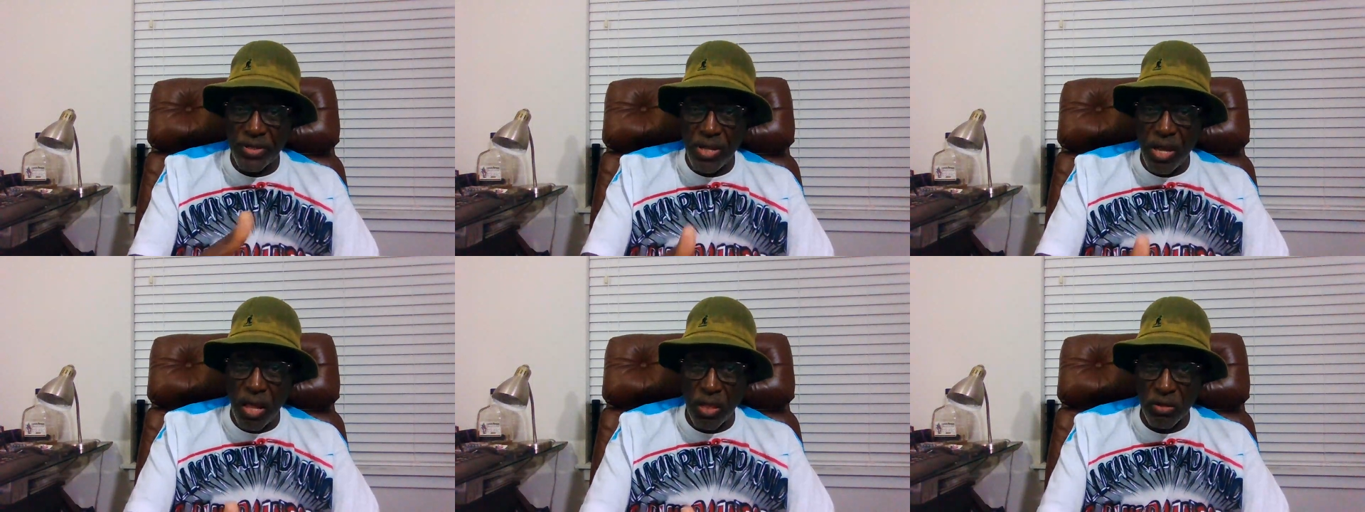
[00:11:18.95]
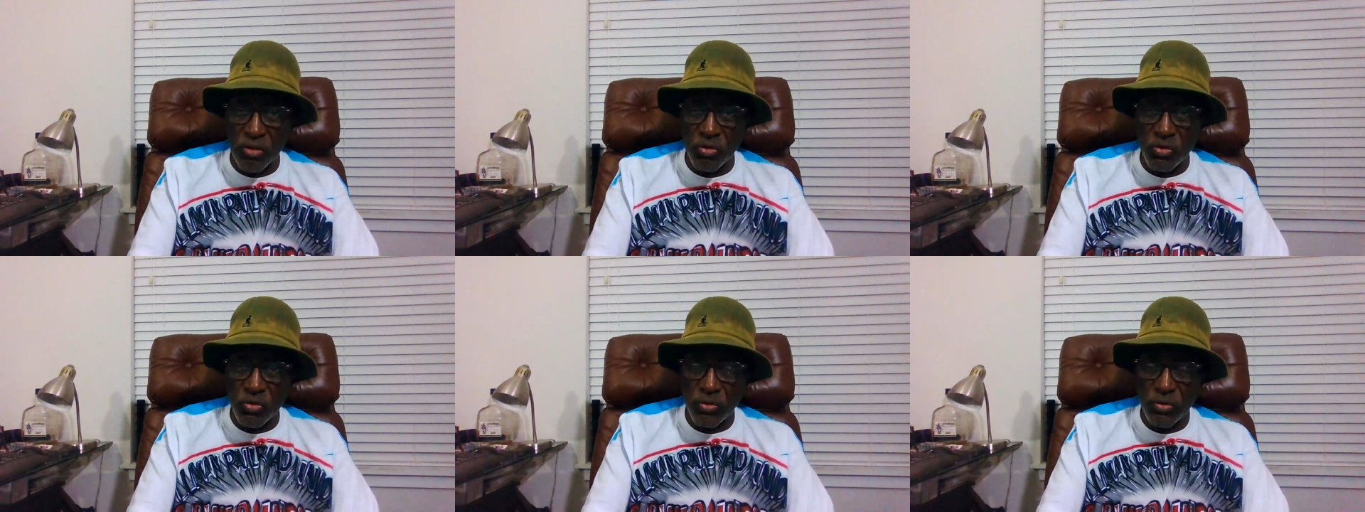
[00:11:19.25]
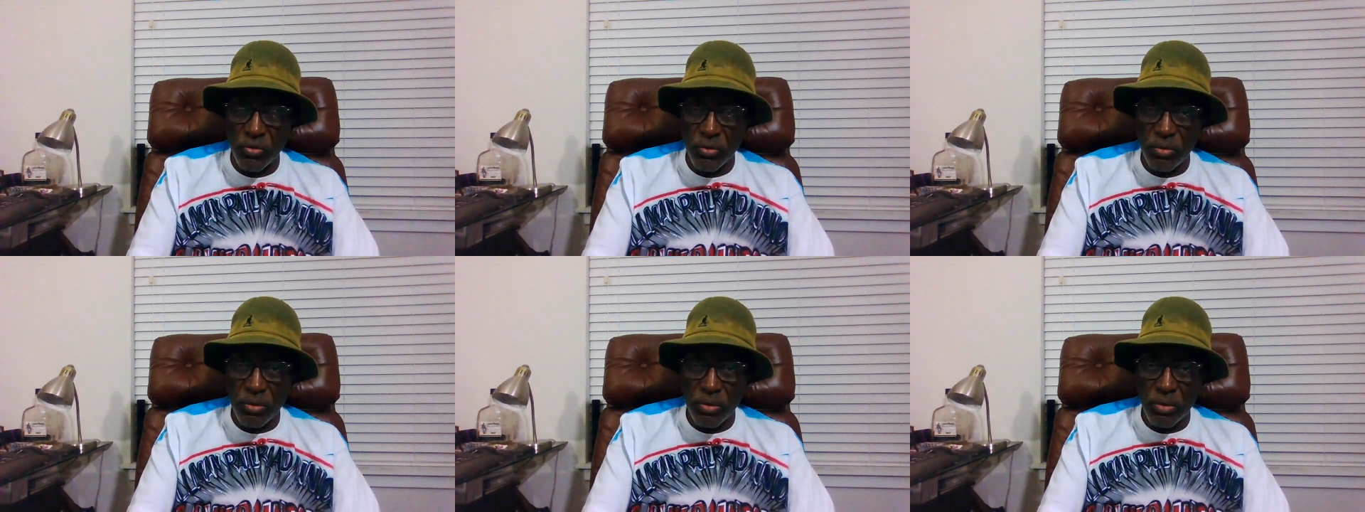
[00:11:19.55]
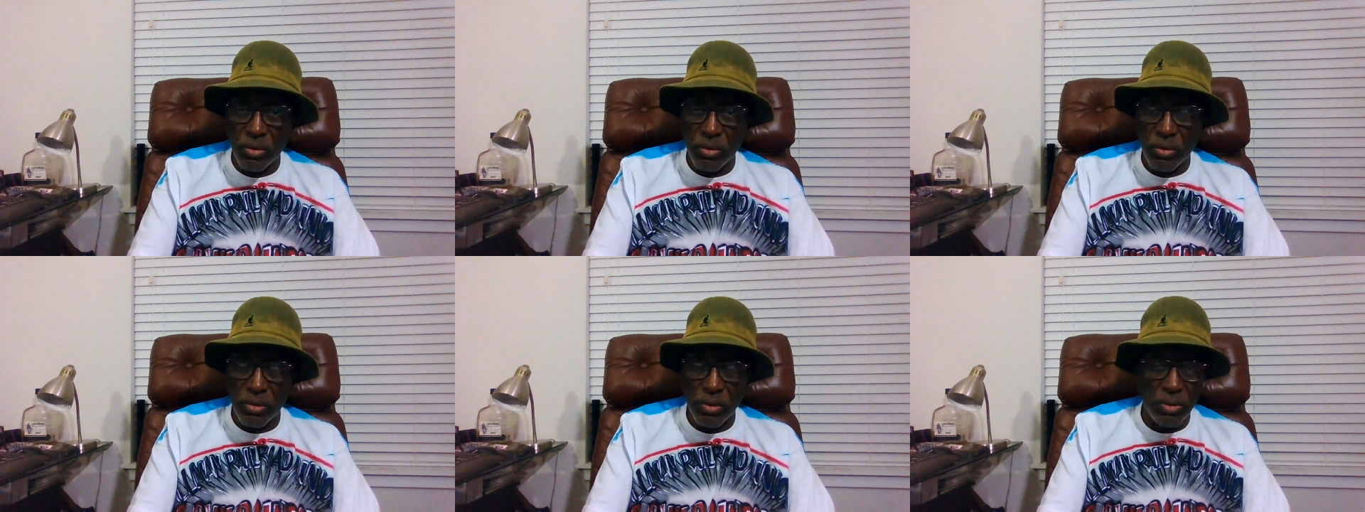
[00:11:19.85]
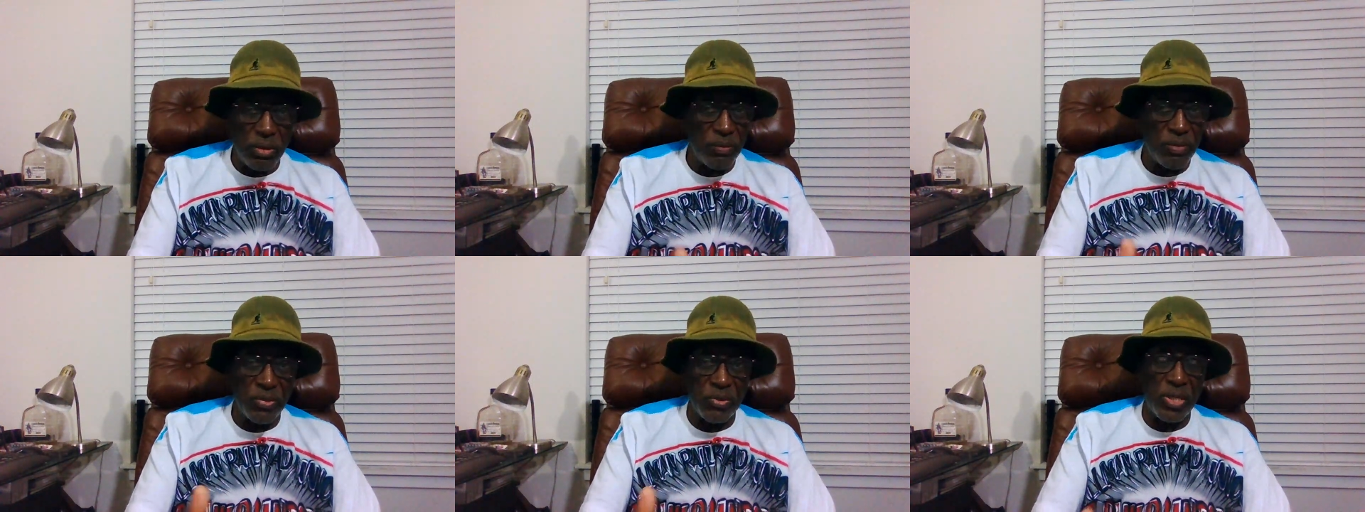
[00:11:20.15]
dollars.
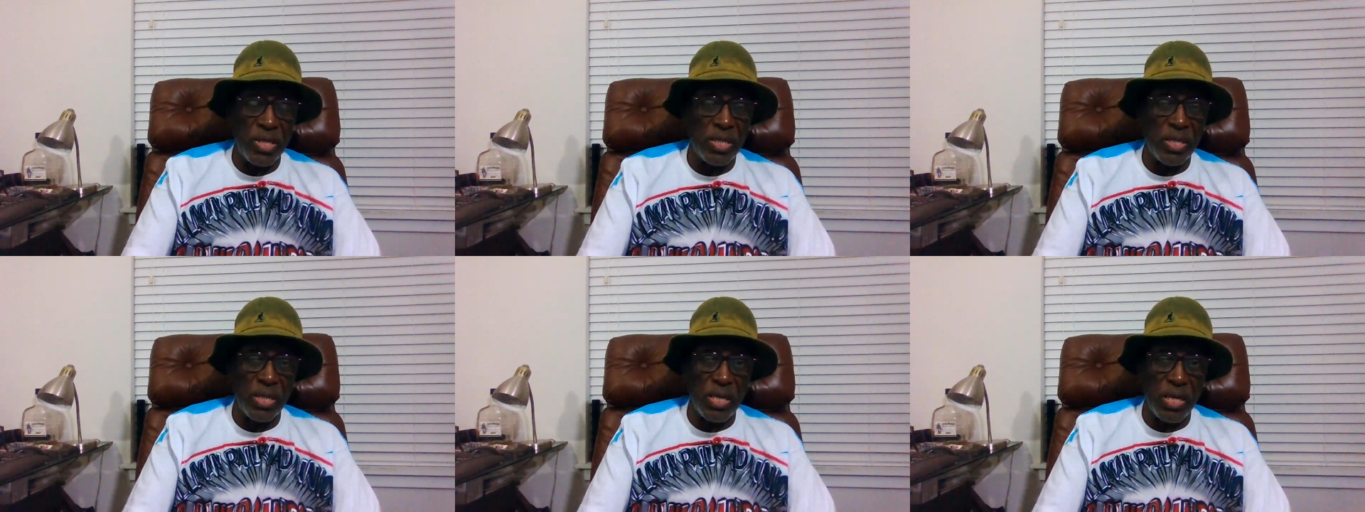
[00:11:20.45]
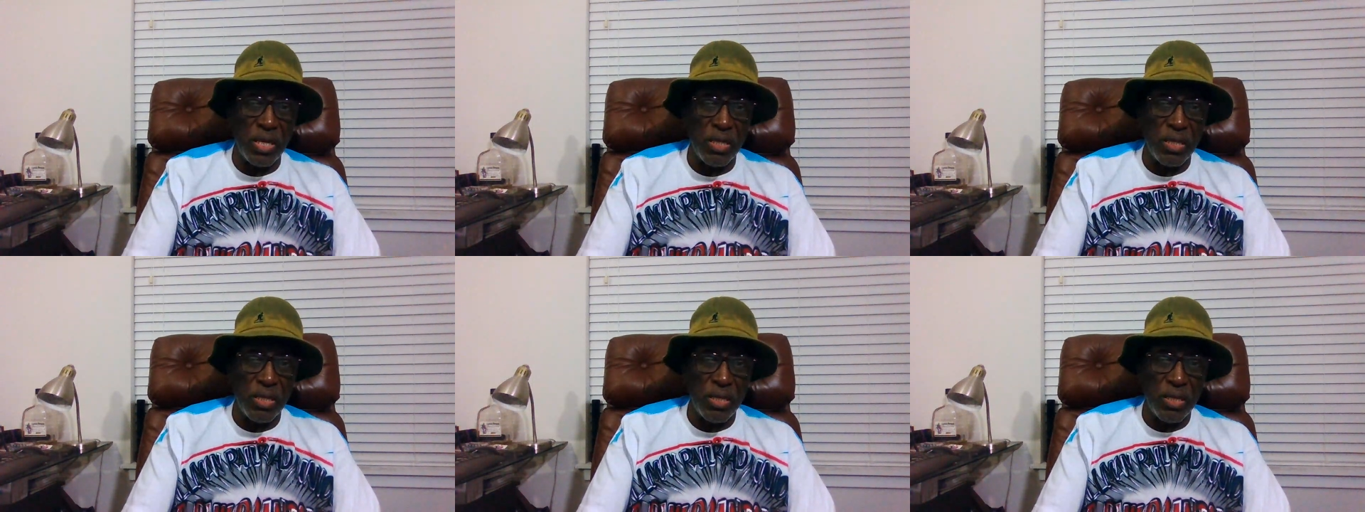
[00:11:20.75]
Let me say it again.